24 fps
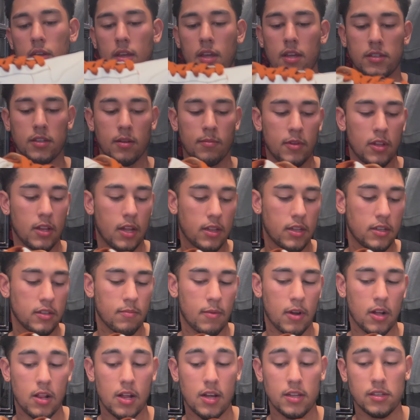get something like this in
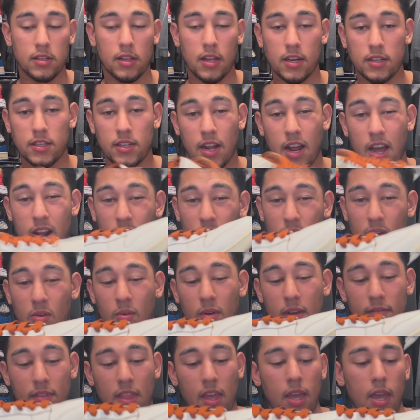my closet. Like I said, I don't know
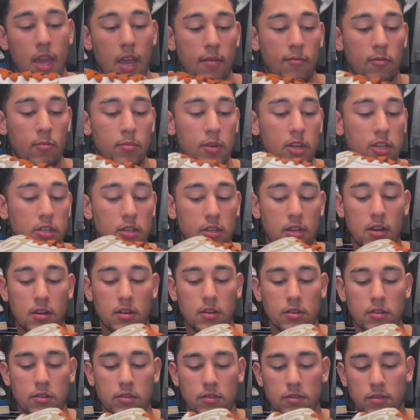if they came from PJ
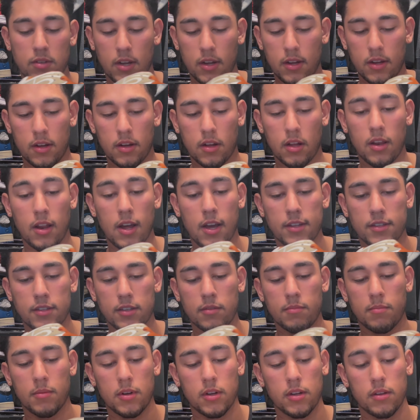Tucker's
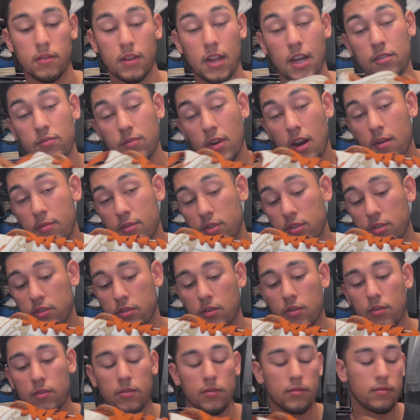closet, but that's what I was just
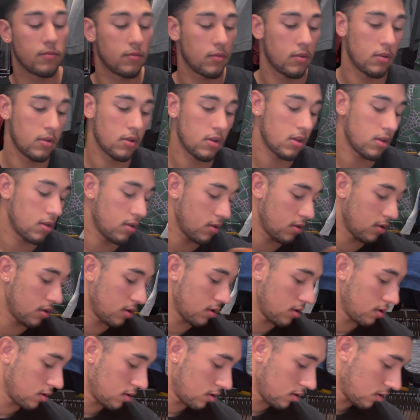told.
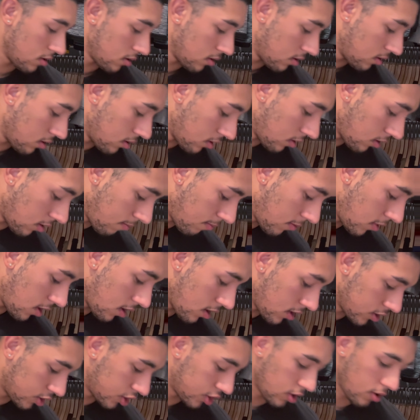Let
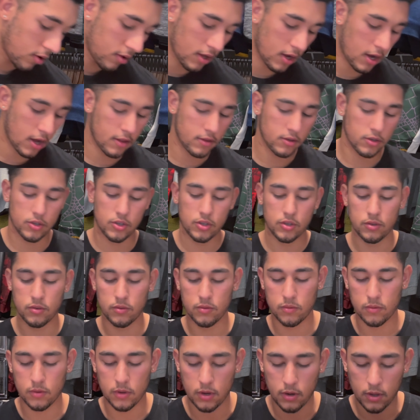me show you the other
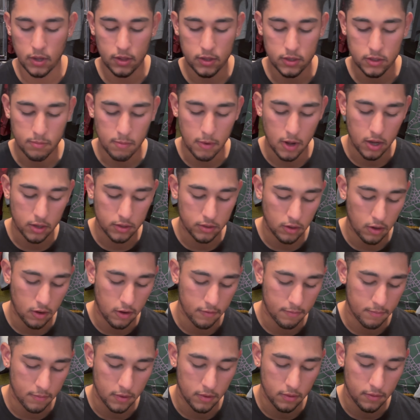shoe. I'm gonna get this box
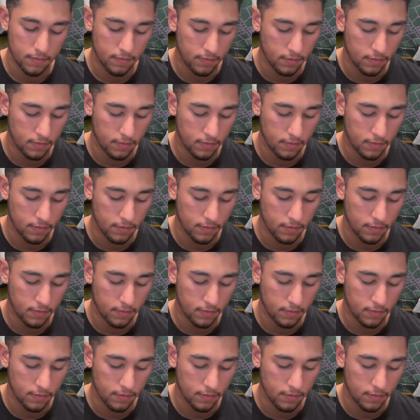off me.